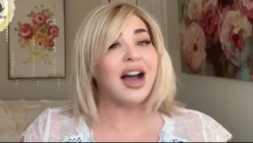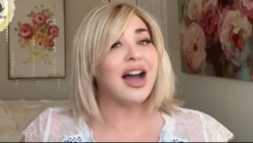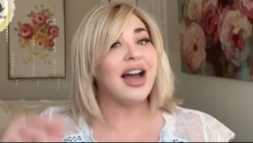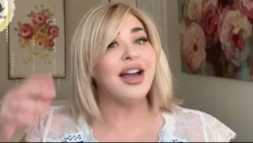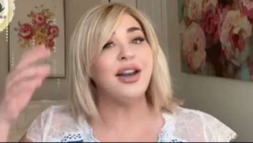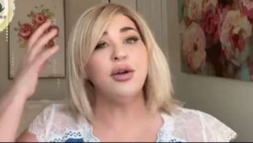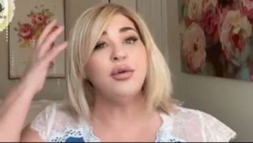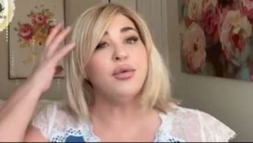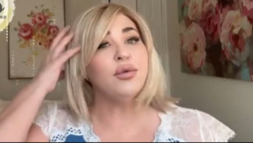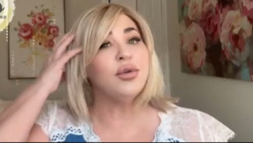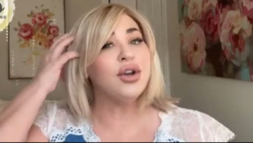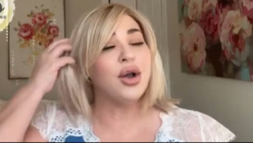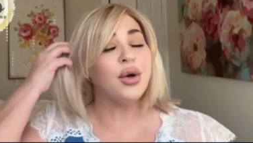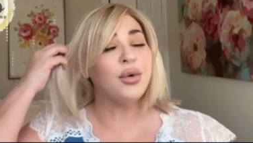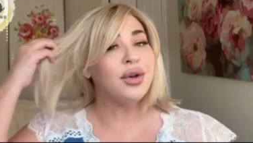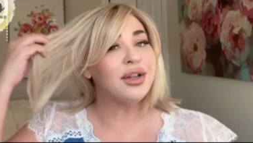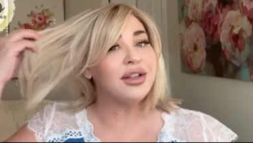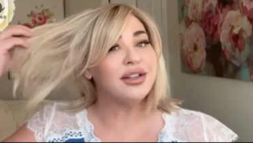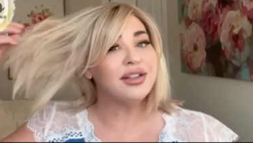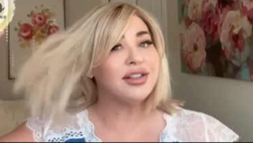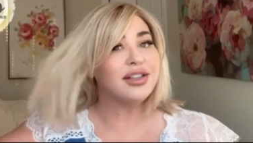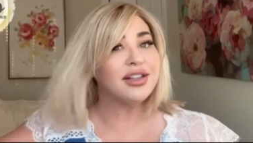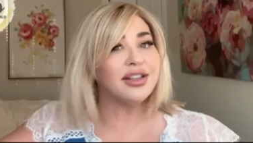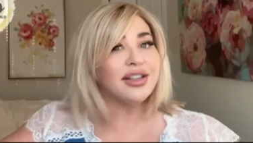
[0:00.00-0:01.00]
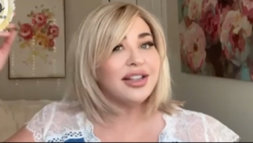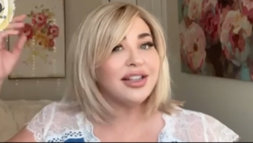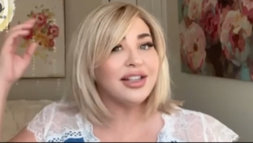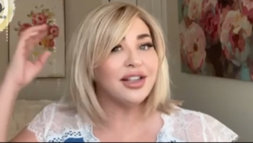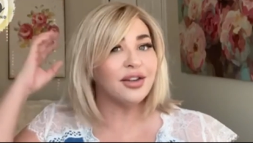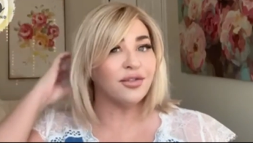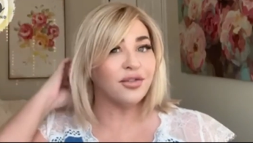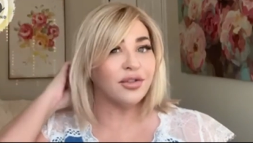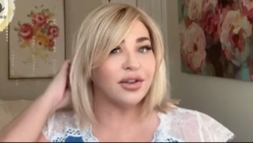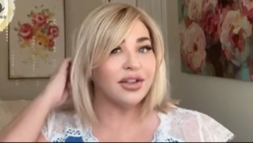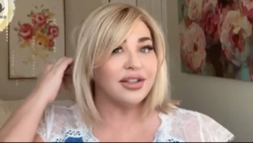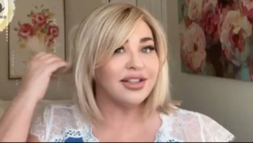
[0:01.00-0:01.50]
I don't notice the
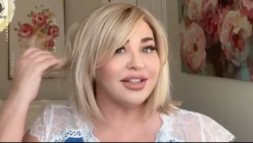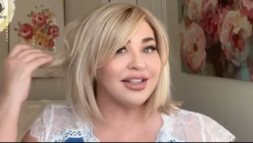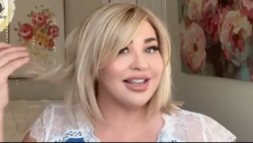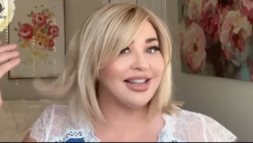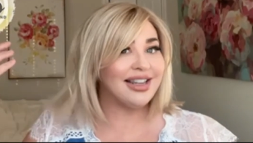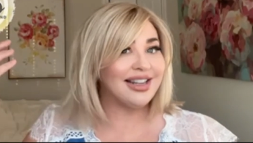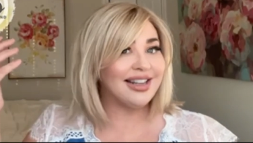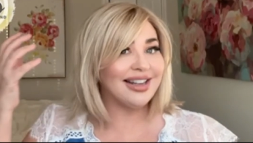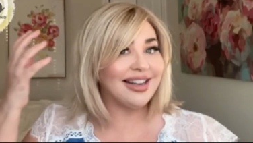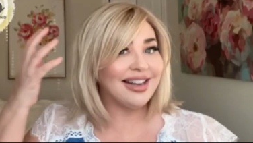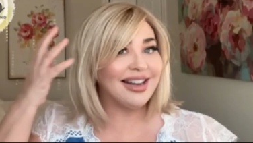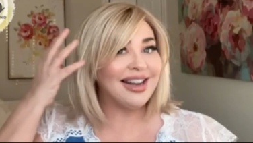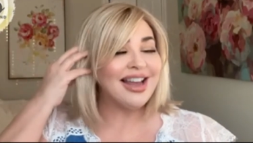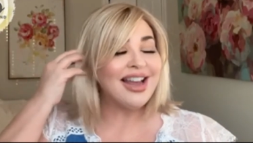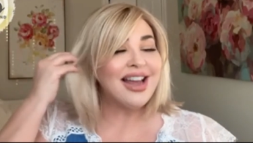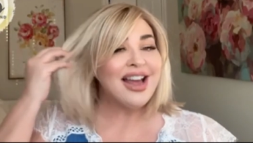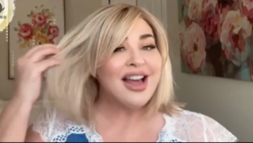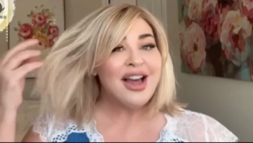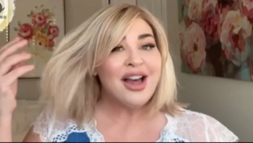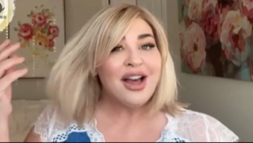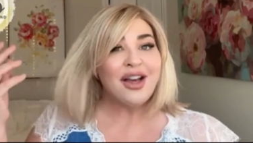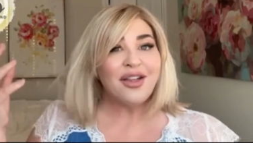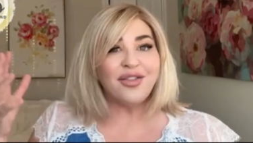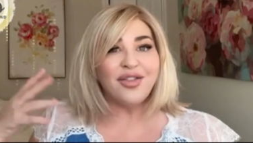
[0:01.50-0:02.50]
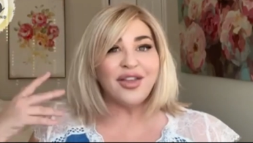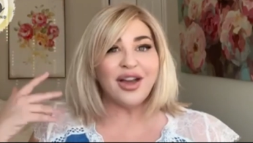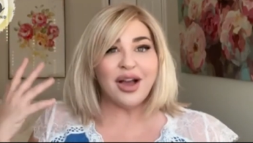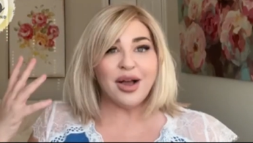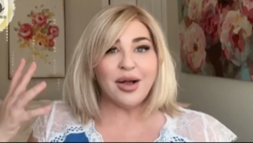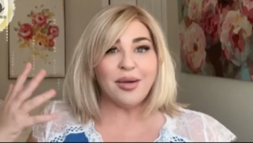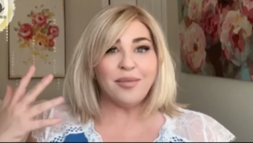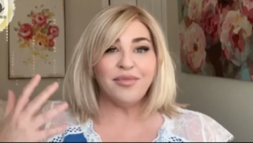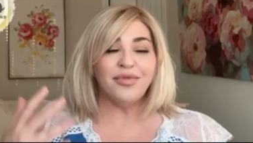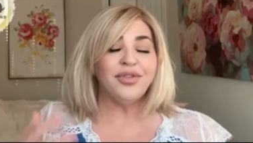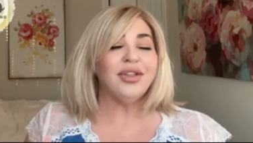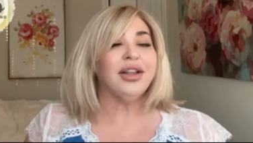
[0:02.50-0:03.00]
difference in
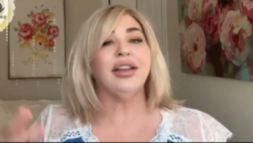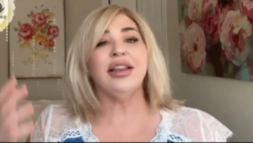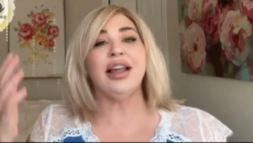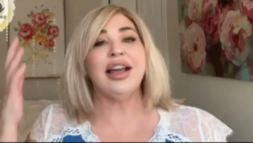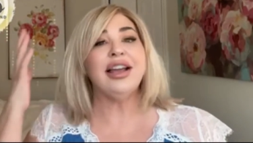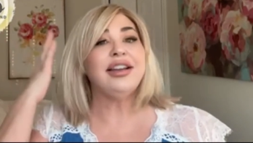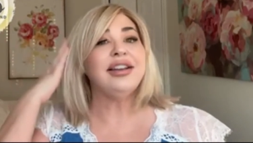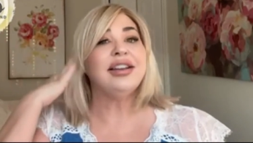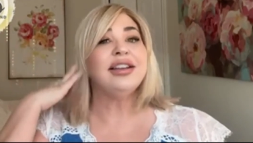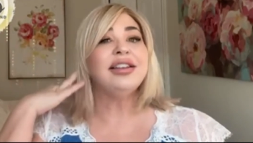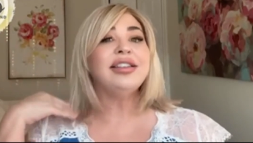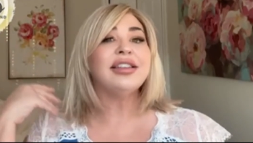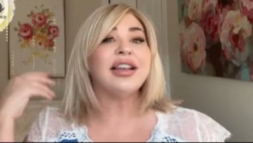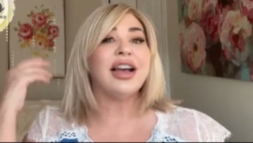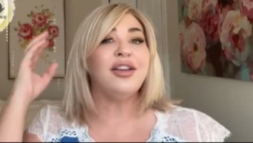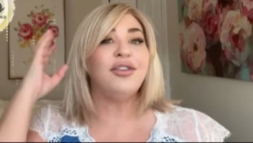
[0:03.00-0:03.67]
um, the lightness.